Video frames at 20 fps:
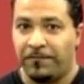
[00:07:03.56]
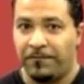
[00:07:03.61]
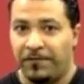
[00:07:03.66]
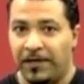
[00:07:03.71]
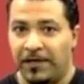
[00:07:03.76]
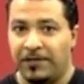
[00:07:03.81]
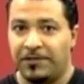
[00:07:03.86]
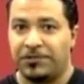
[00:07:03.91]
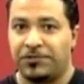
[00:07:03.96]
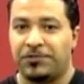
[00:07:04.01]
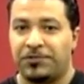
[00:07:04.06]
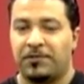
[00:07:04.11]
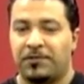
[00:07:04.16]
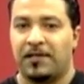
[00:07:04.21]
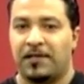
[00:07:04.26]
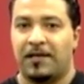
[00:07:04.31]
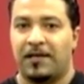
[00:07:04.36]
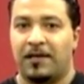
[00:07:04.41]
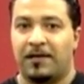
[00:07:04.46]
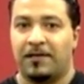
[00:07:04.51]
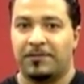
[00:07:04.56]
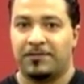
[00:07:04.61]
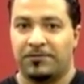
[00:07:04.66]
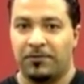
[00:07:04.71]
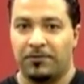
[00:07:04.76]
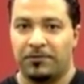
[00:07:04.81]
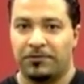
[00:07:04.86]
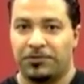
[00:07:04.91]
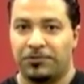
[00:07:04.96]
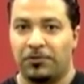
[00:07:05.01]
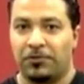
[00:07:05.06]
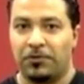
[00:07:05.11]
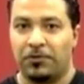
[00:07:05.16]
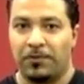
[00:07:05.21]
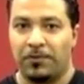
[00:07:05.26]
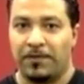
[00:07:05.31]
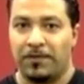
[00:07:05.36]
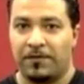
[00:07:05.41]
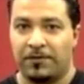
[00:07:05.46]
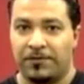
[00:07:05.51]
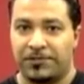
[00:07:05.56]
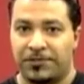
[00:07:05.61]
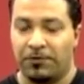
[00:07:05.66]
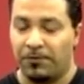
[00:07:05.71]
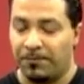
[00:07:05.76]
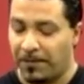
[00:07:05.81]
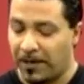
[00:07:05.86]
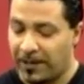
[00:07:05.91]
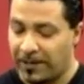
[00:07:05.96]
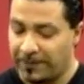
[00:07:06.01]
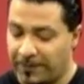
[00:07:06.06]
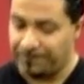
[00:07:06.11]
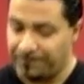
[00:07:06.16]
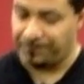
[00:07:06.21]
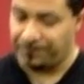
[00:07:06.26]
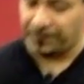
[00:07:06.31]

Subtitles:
Feet shoulder width or so apart,